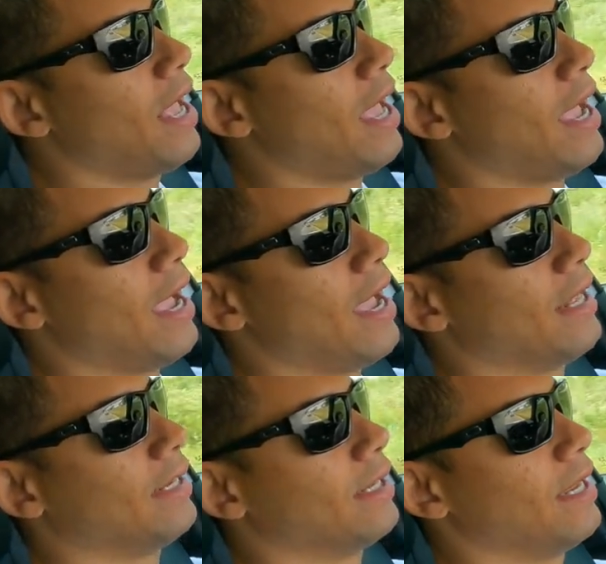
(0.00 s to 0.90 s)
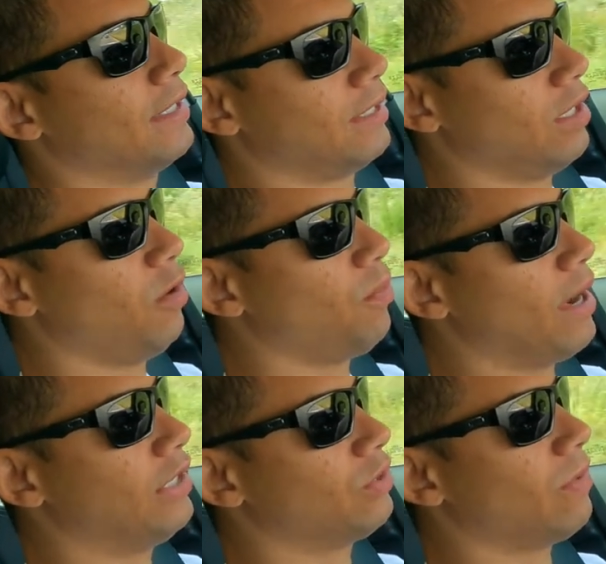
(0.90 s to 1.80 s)
And it's in our
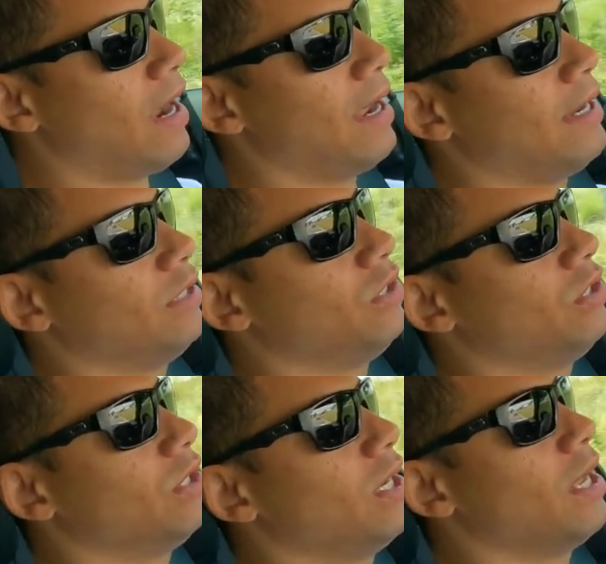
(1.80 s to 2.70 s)
price range.